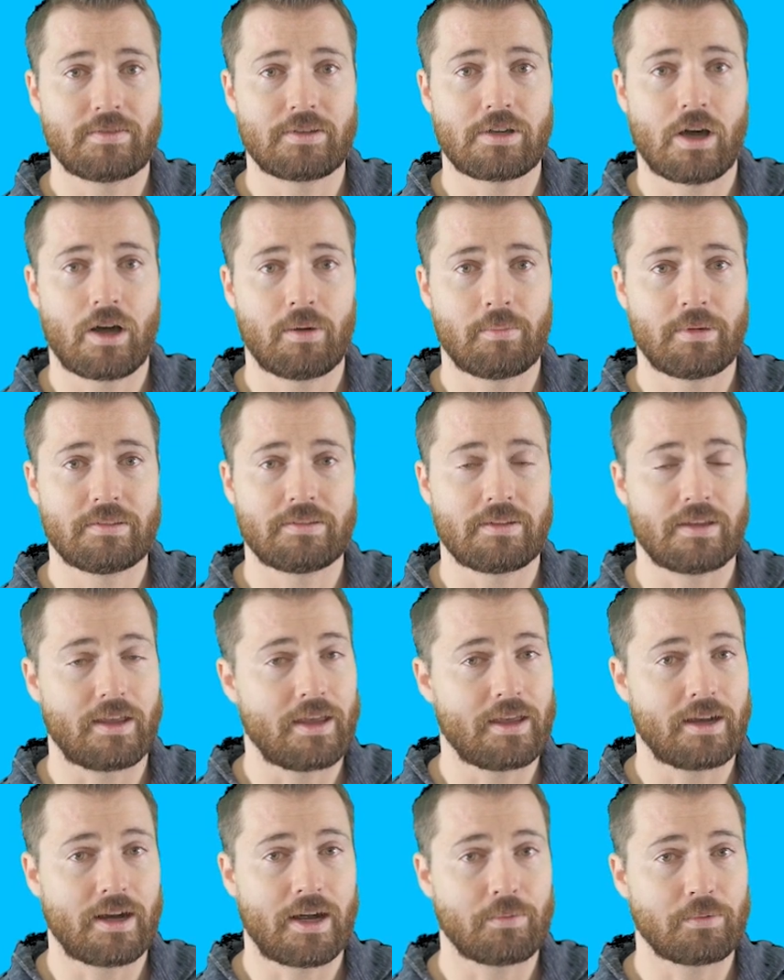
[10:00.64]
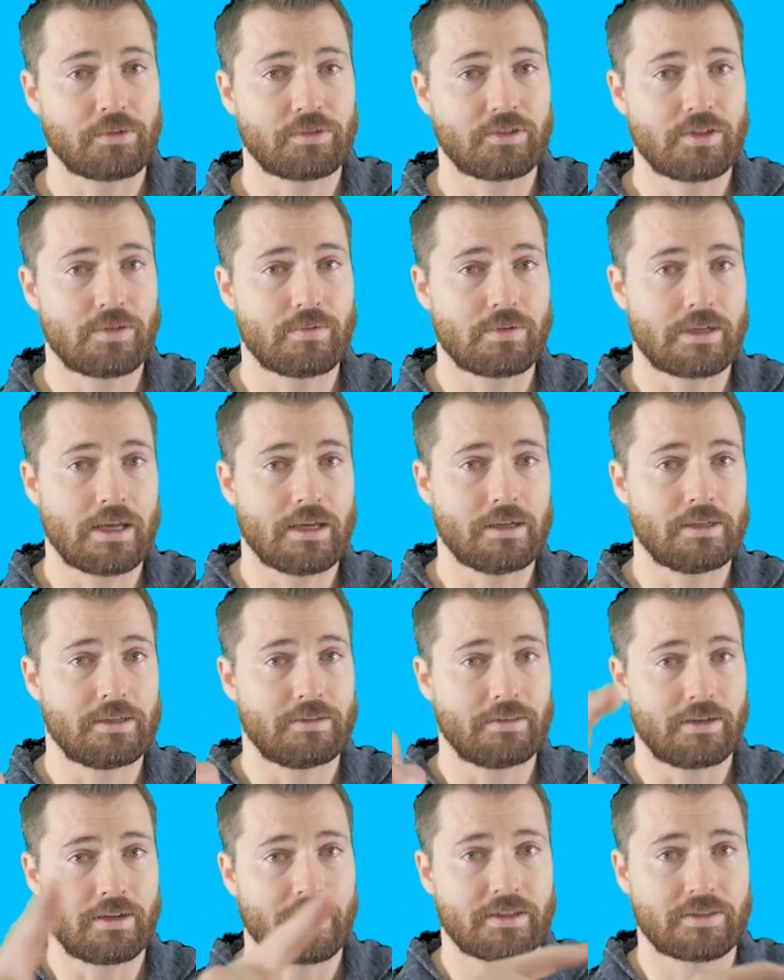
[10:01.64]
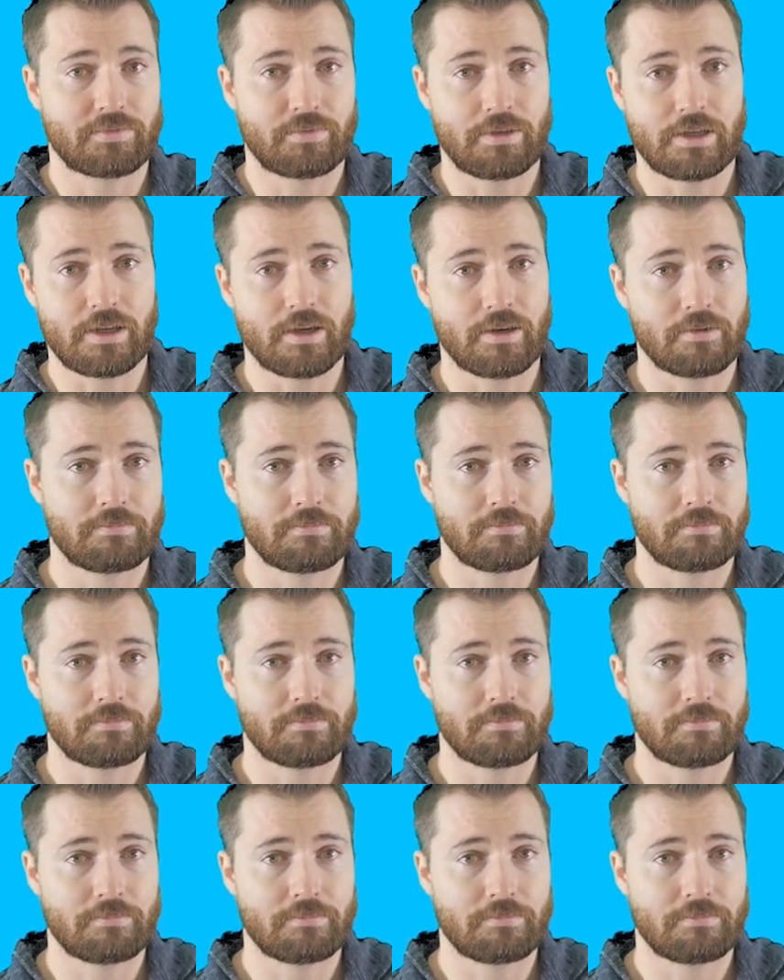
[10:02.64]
a comment, and I will see you again in the next video.